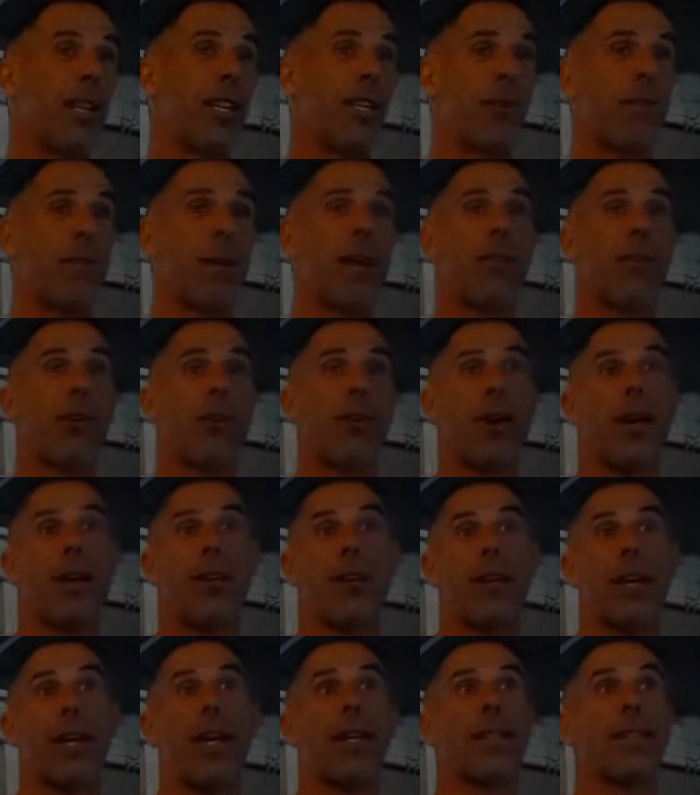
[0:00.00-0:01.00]
meters above the
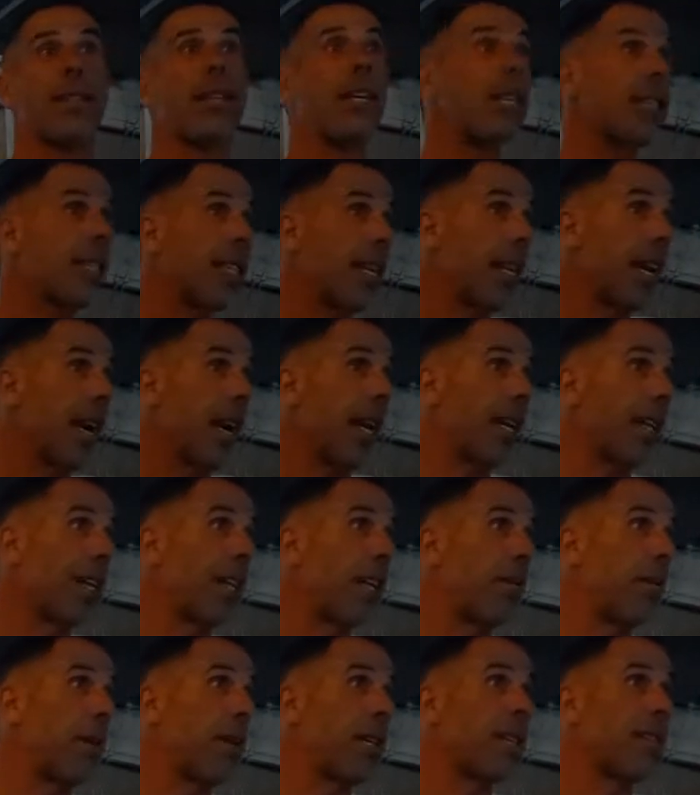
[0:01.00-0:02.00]
ground at 69
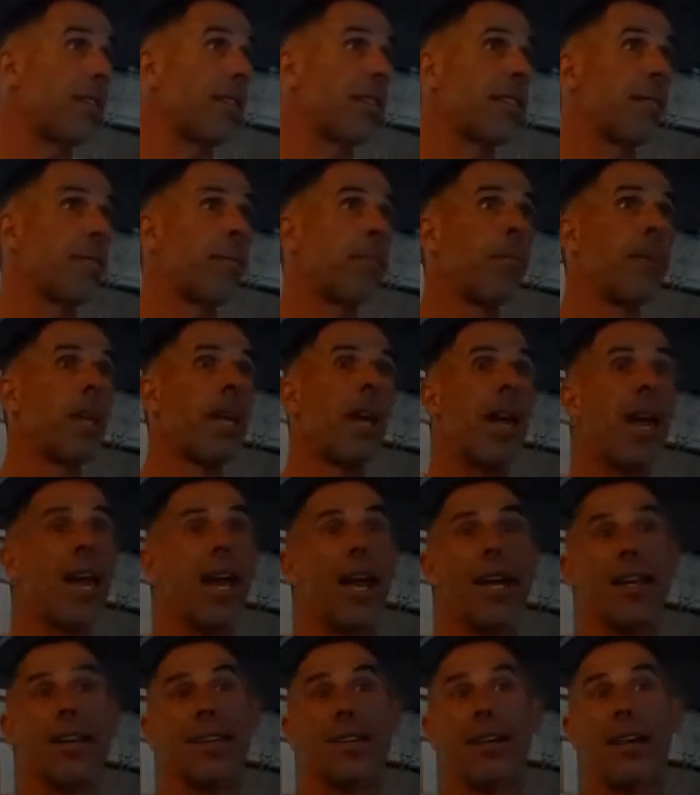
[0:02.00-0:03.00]
kilometers,
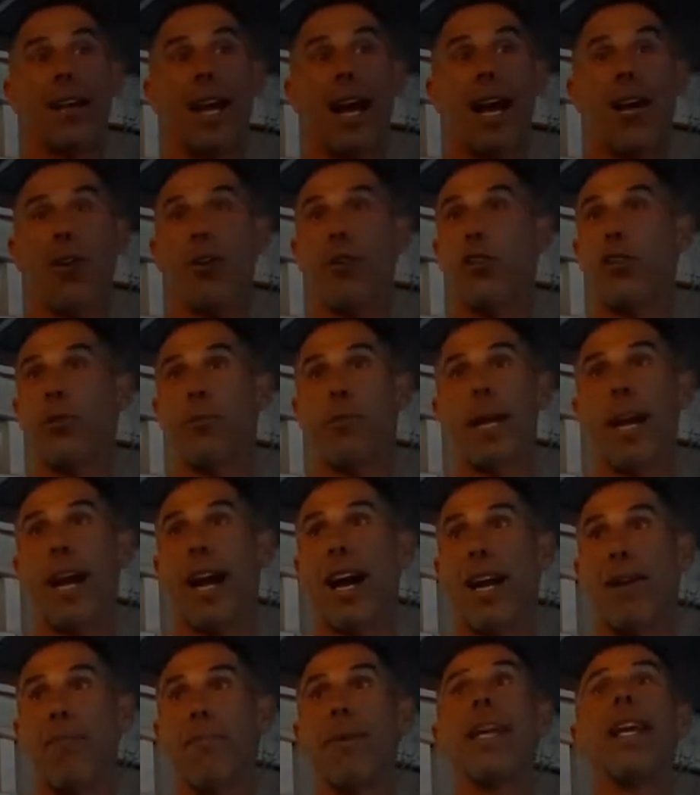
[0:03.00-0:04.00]
and I looked
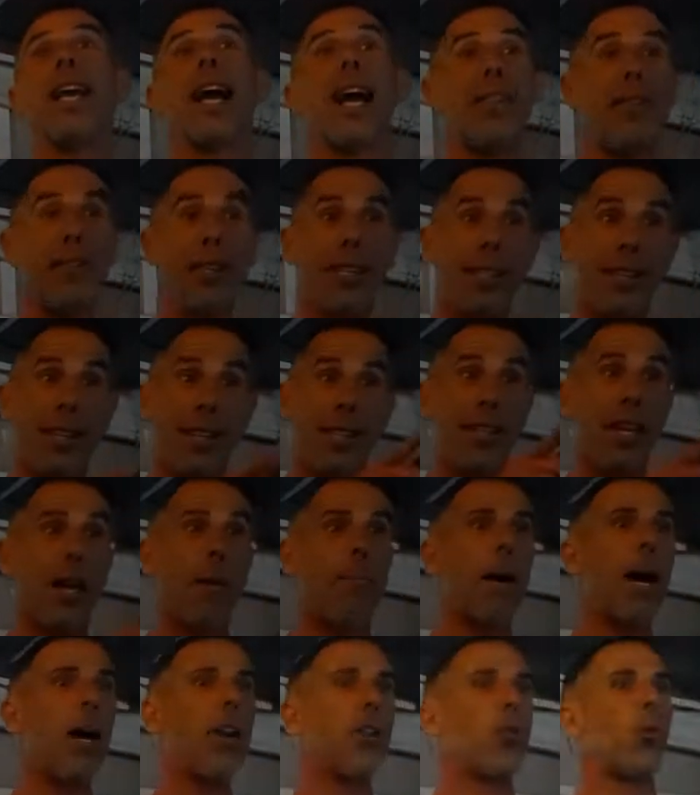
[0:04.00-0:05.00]
behind me and this is
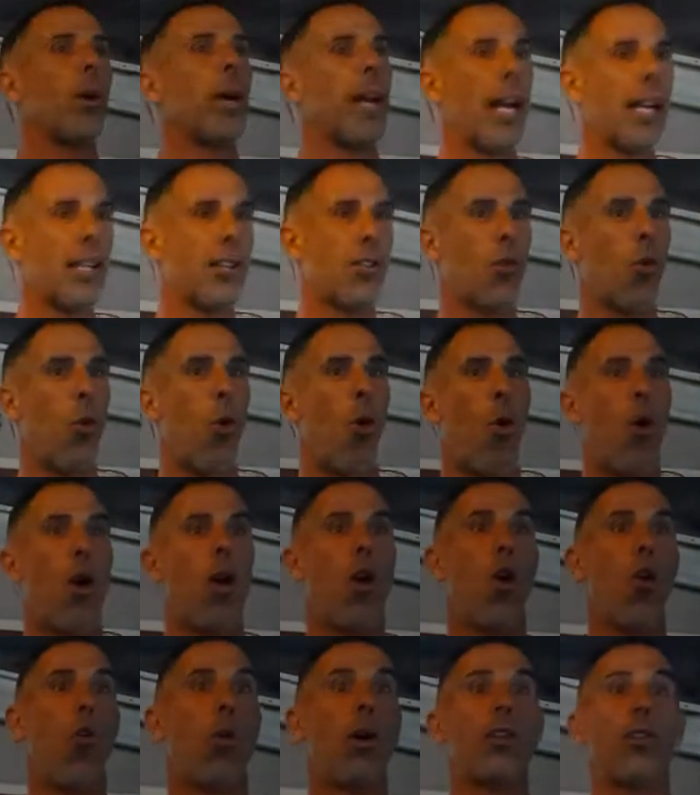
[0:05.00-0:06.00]
about what I saw
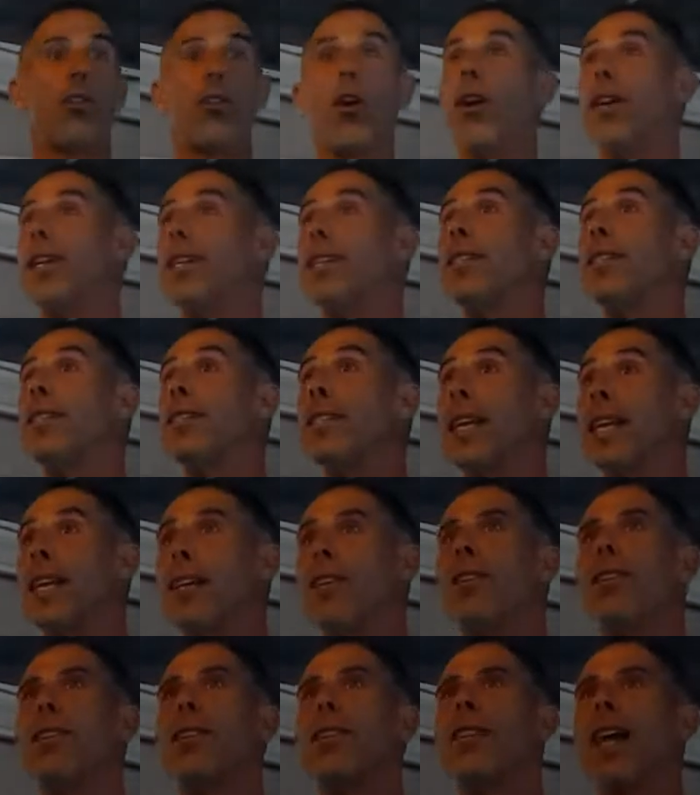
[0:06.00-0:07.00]
with not a
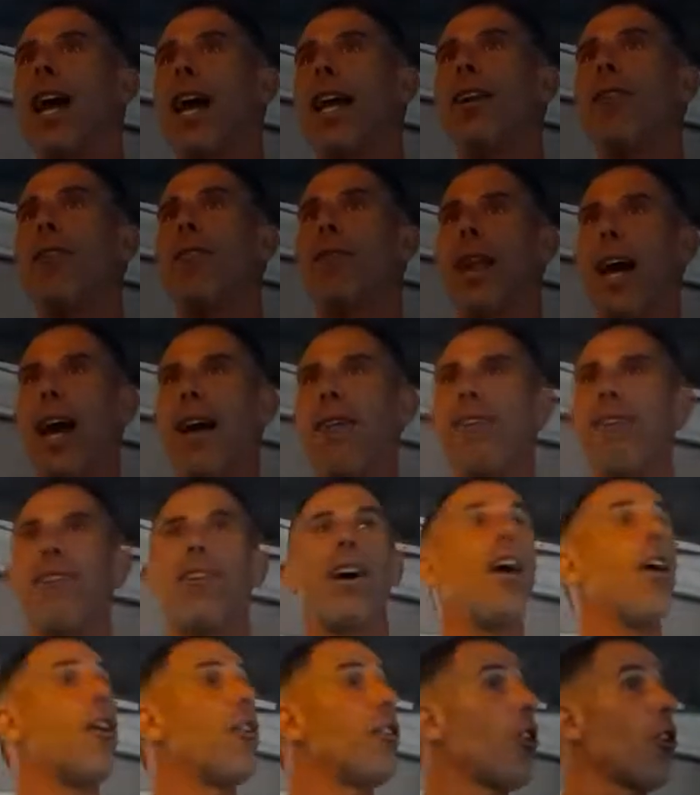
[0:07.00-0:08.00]
single sign of life,
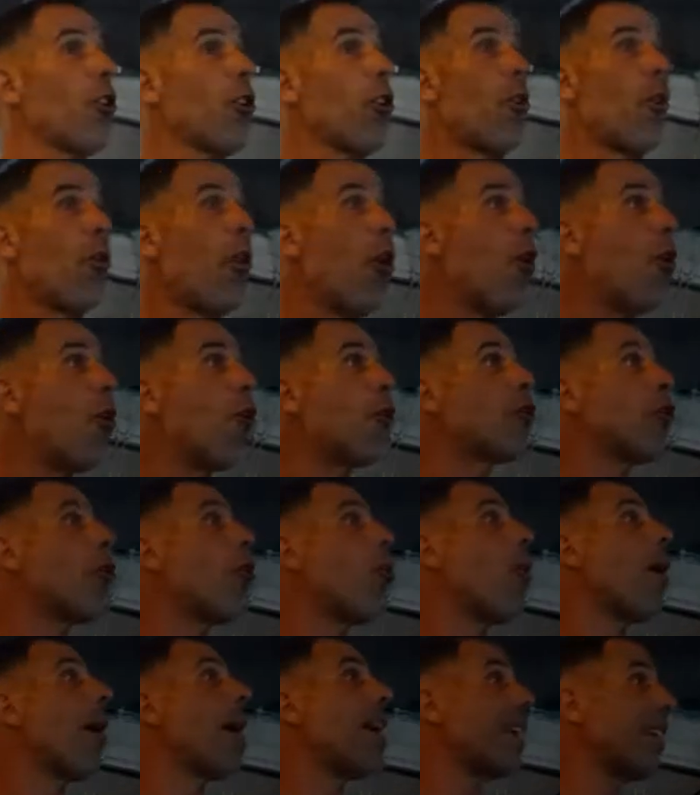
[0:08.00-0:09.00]
not a road
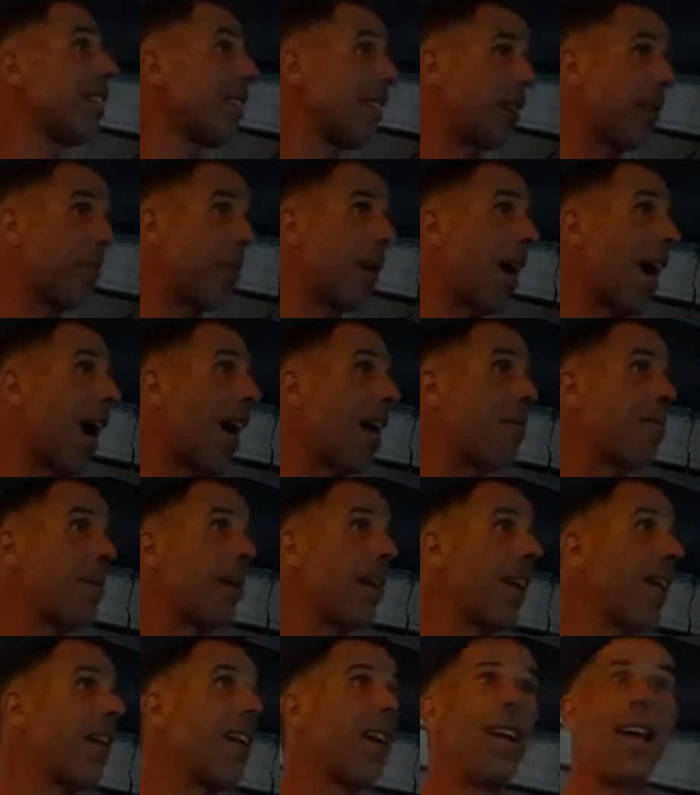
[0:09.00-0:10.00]
or anything behind
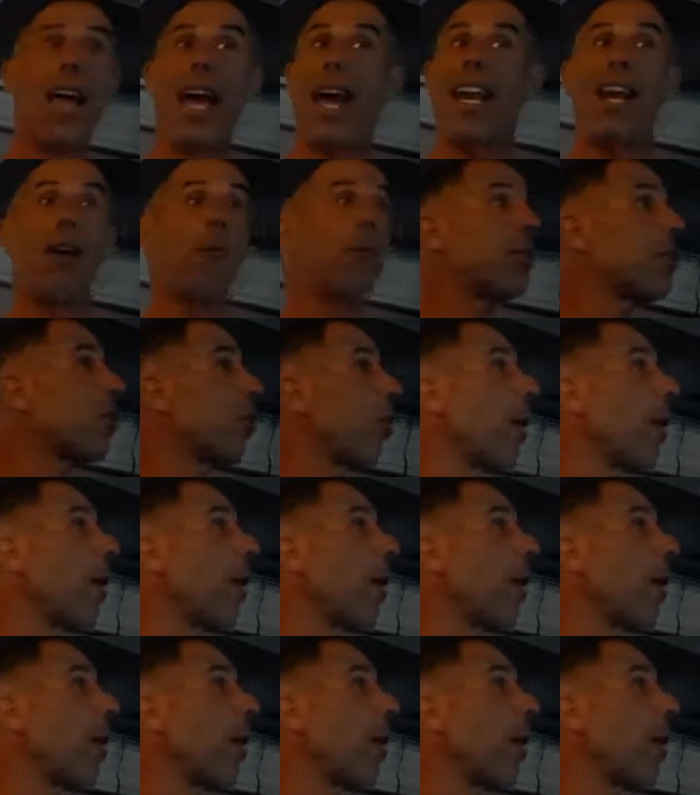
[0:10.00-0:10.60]
me. And I was